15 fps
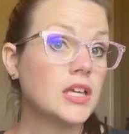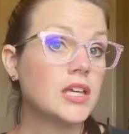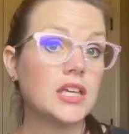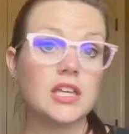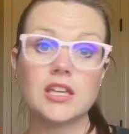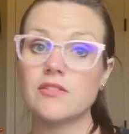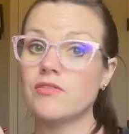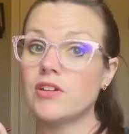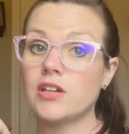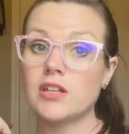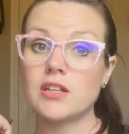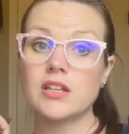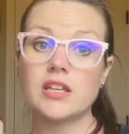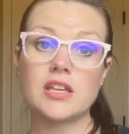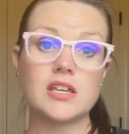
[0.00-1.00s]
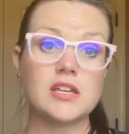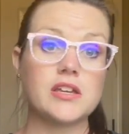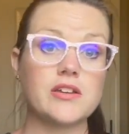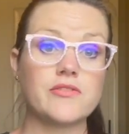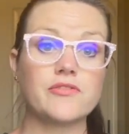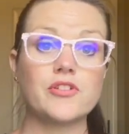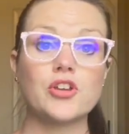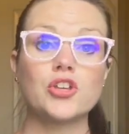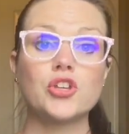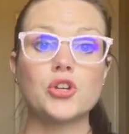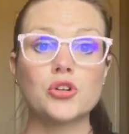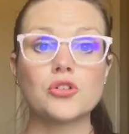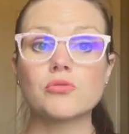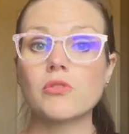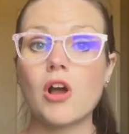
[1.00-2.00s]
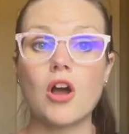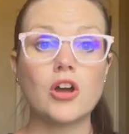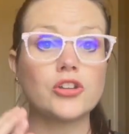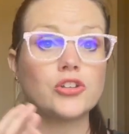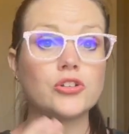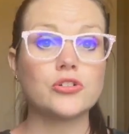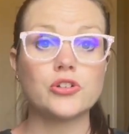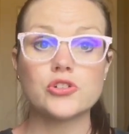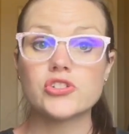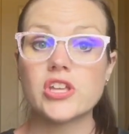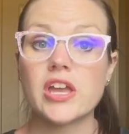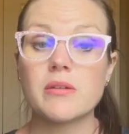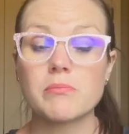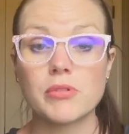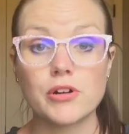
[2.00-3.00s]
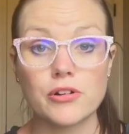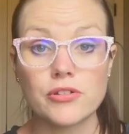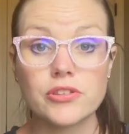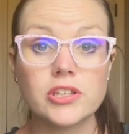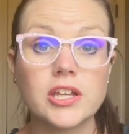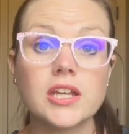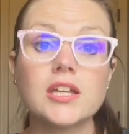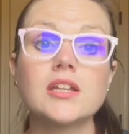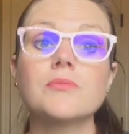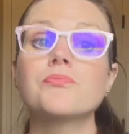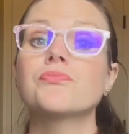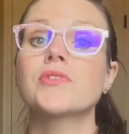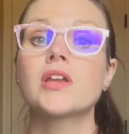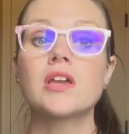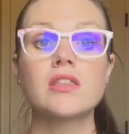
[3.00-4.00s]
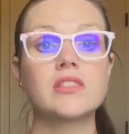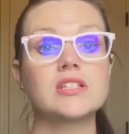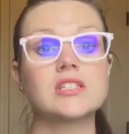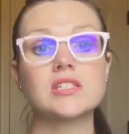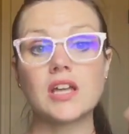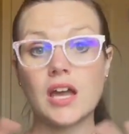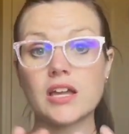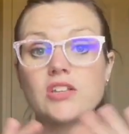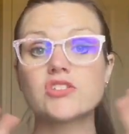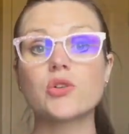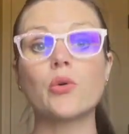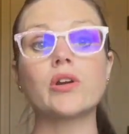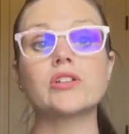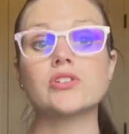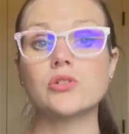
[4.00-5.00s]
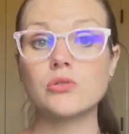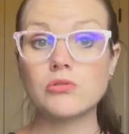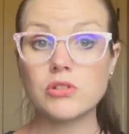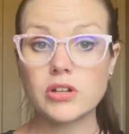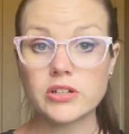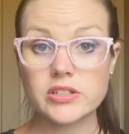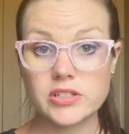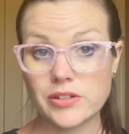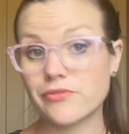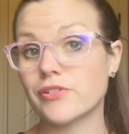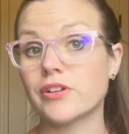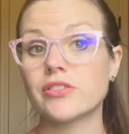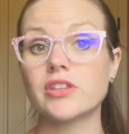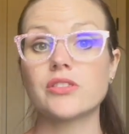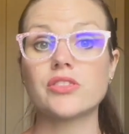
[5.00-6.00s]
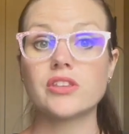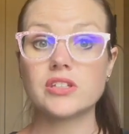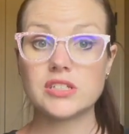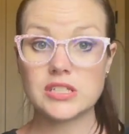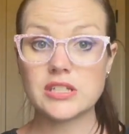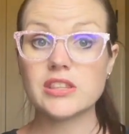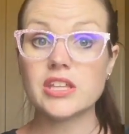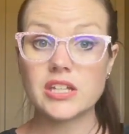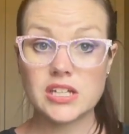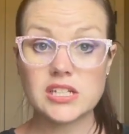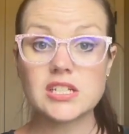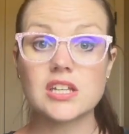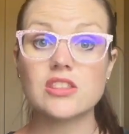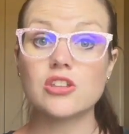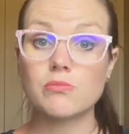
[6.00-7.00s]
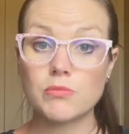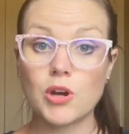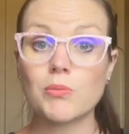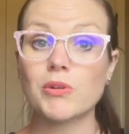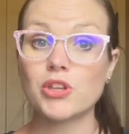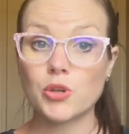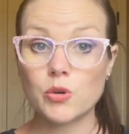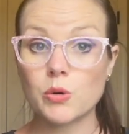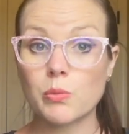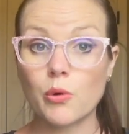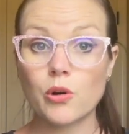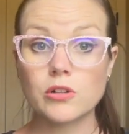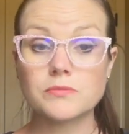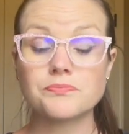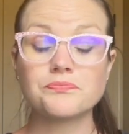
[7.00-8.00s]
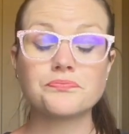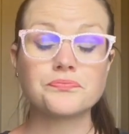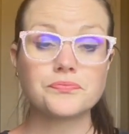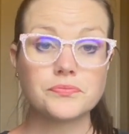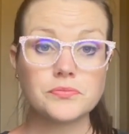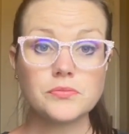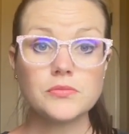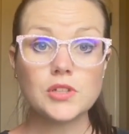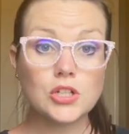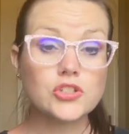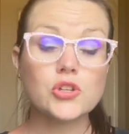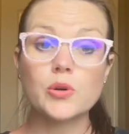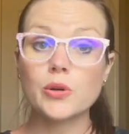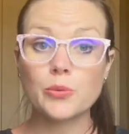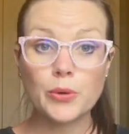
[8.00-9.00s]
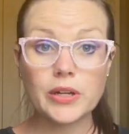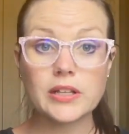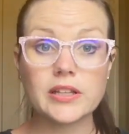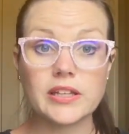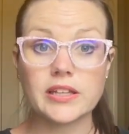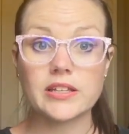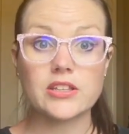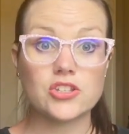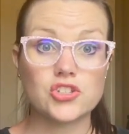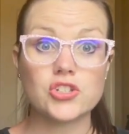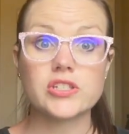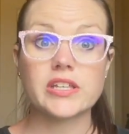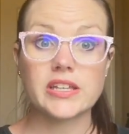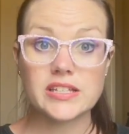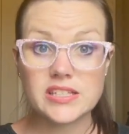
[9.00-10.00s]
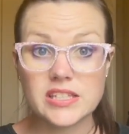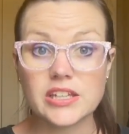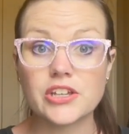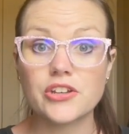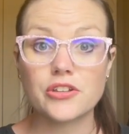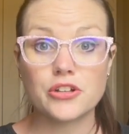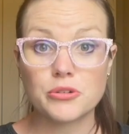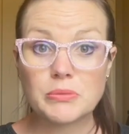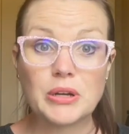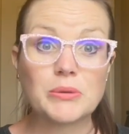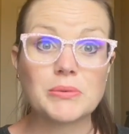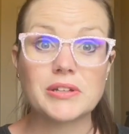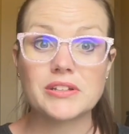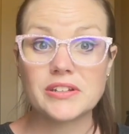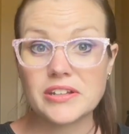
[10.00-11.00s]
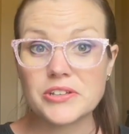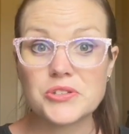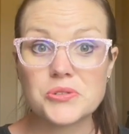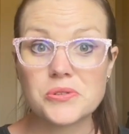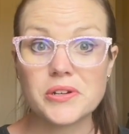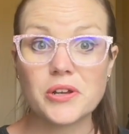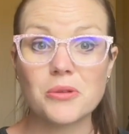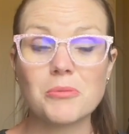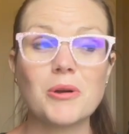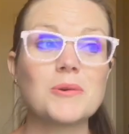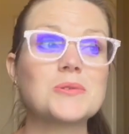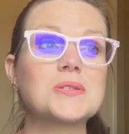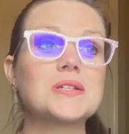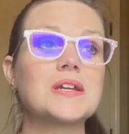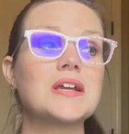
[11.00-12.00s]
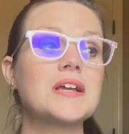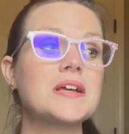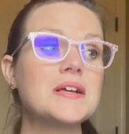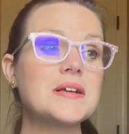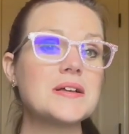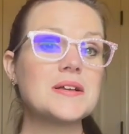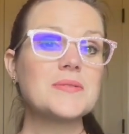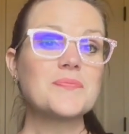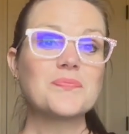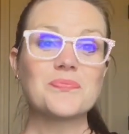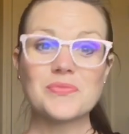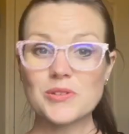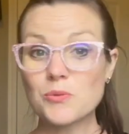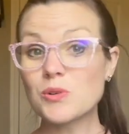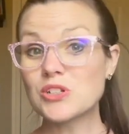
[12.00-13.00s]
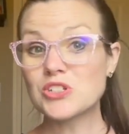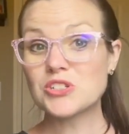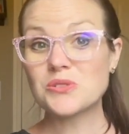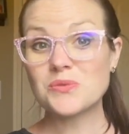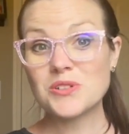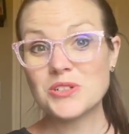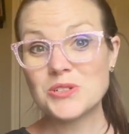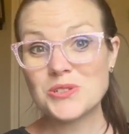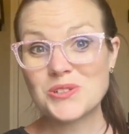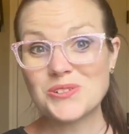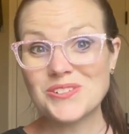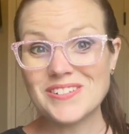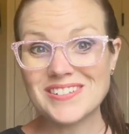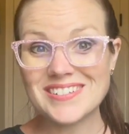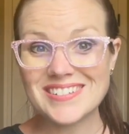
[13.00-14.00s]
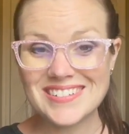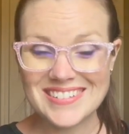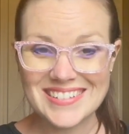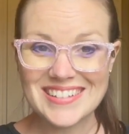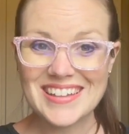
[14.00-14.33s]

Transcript: Even if you're on your same birth date, the sky is going to look different than it did the moment you were born. So it really is just like a singular moment in history almost, which is cool.